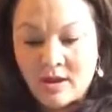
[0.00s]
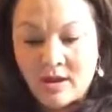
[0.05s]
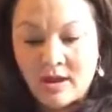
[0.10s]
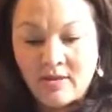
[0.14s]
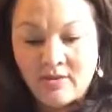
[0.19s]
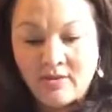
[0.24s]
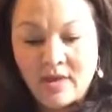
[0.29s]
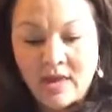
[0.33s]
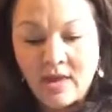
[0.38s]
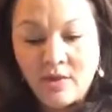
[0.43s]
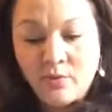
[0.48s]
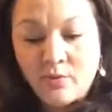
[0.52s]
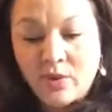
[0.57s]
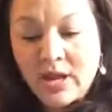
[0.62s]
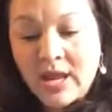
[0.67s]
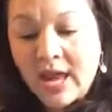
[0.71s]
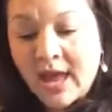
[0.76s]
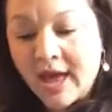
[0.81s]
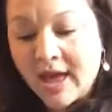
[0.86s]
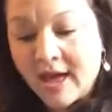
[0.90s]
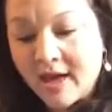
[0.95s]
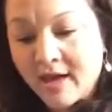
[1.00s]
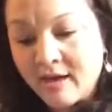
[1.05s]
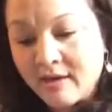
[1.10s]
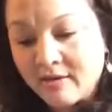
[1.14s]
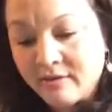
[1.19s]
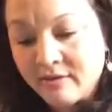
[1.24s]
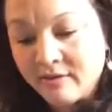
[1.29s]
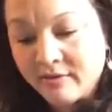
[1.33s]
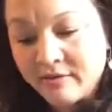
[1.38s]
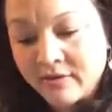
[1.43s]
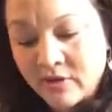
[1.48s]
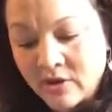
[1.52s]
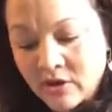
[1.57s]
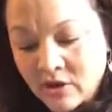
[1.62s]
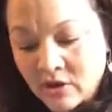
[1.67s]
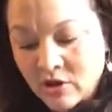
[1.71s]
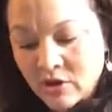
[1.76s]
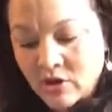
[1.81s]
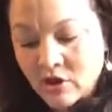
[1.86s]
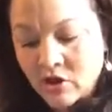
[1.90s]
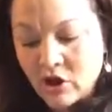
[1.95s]
And then we have
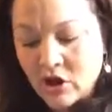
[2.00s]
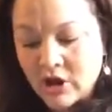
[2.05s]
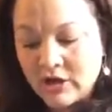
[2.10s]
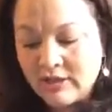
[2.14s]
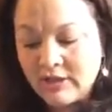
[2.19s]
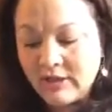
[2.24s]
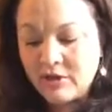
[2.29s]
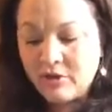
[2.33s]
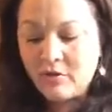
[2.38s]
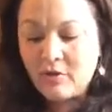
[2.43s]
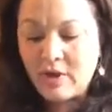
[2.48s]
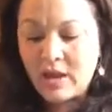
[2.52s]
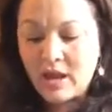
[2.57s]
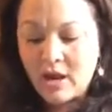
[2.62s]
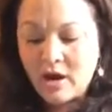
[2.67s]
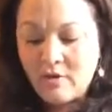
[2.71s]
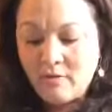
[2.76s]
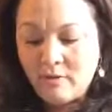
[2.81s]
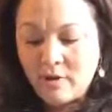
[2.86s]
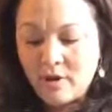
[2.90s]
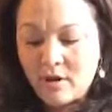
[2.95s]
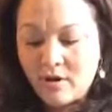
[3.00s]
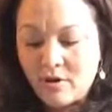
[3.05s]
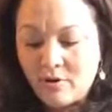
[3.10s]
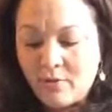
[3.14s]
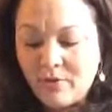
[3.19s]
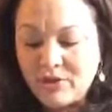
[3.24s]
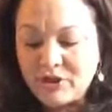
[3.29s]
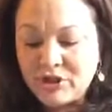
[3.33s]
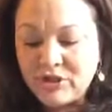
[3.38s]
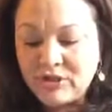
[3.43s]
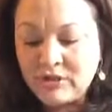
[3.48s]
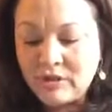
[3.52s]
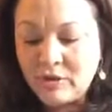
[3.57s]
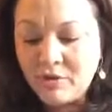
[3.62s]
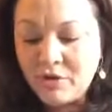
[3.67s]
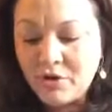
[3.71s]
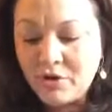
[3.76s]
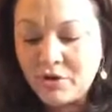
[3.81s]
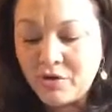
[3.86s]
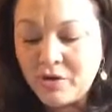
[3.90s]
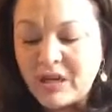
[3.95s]
our little arrow, which is so
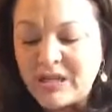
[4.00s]
cute.